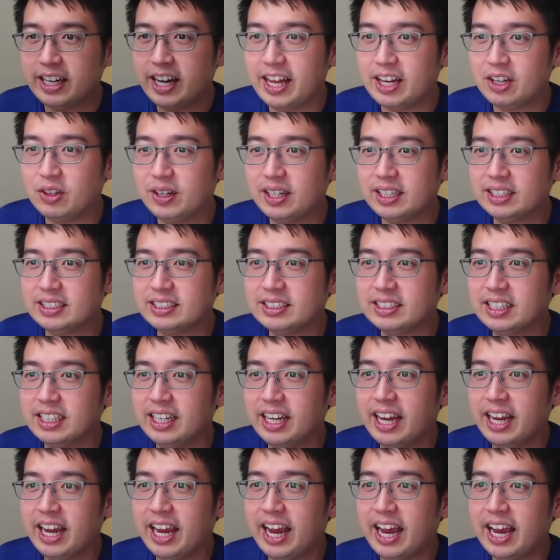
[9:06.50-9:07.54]
address,
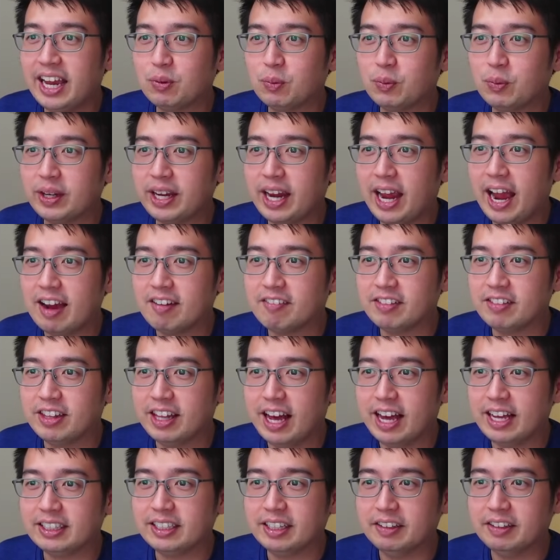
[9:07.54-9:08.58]
and we have
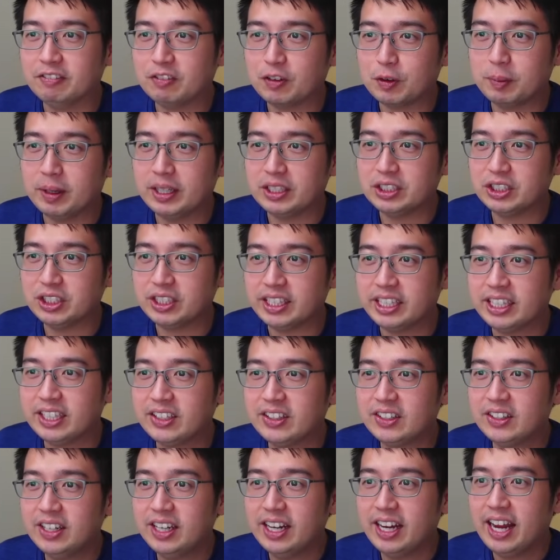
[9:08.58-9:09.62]
that information
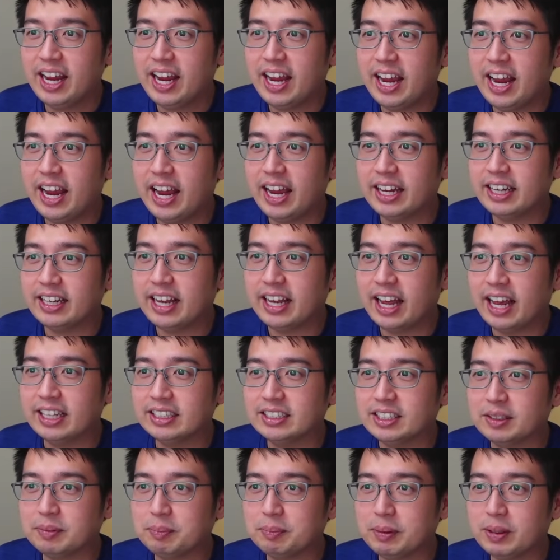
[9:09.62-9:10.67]
here. And
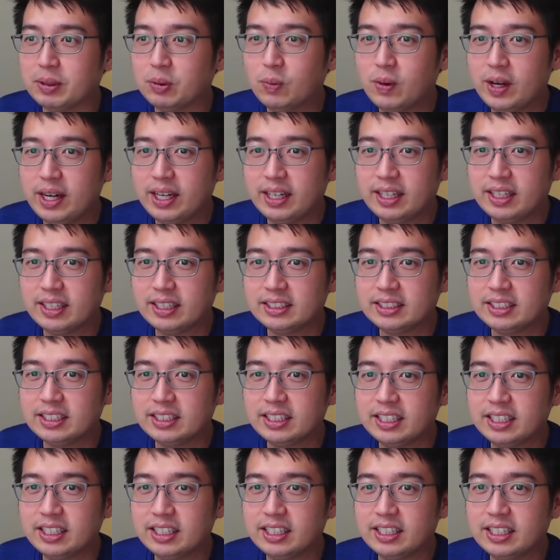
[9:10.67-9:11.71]
has it been
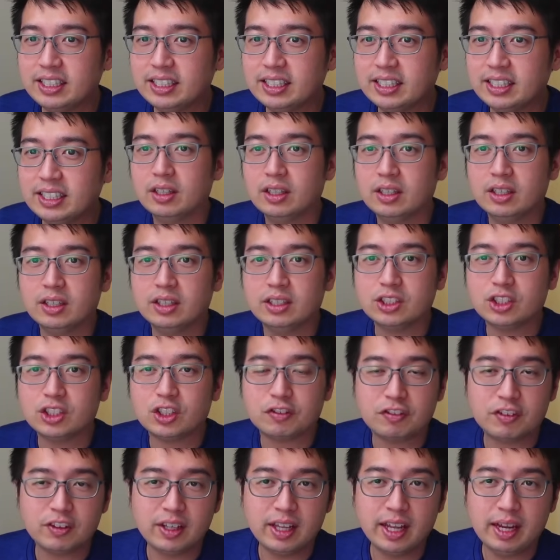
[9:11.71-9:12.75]
whitelisted? So
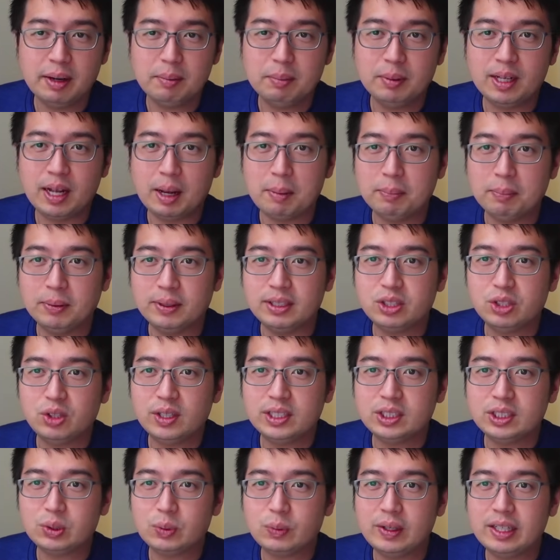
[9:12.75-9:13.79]
for label, I put
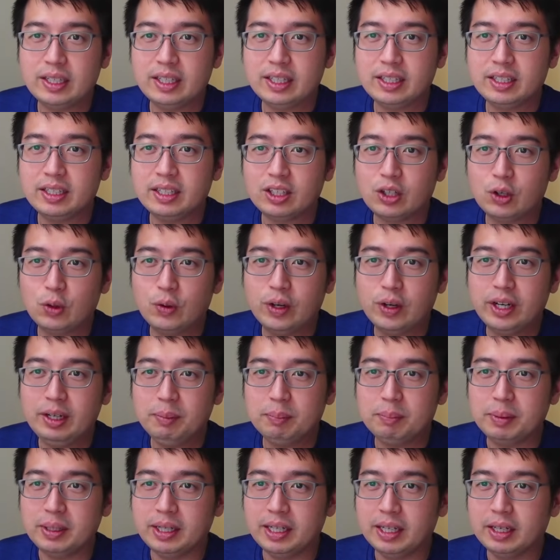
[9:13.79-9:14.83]
trust wallet,
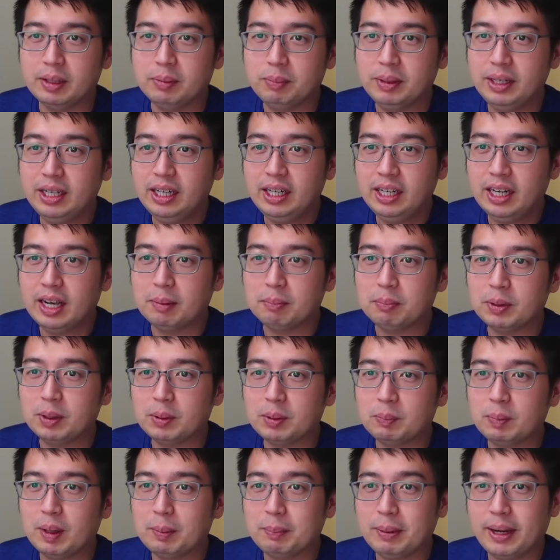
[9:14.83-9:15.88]
coin, BNB. I
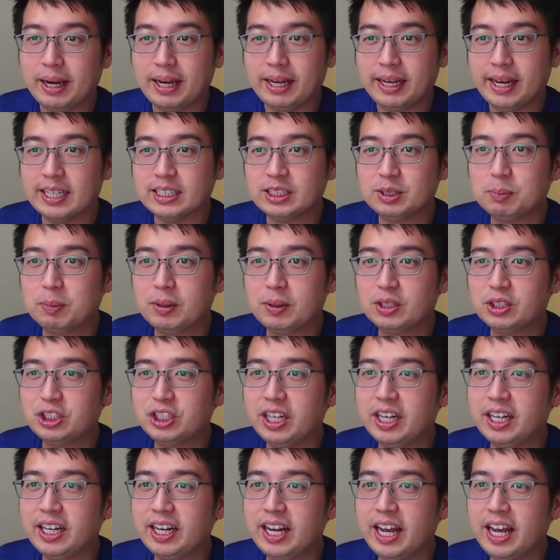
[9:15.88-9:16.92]
put my Binance Smart
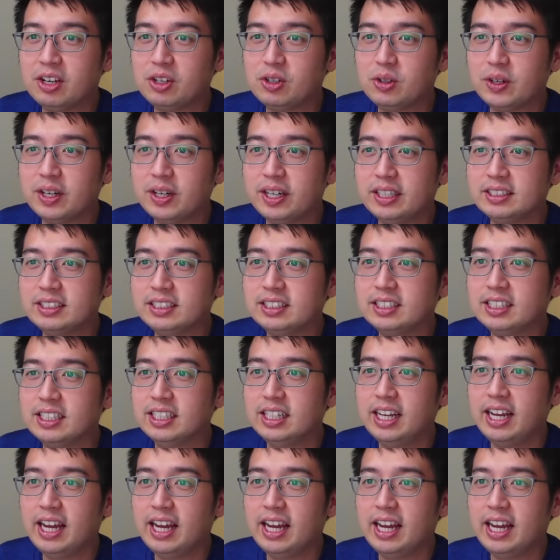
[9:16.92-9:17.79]
Chain address,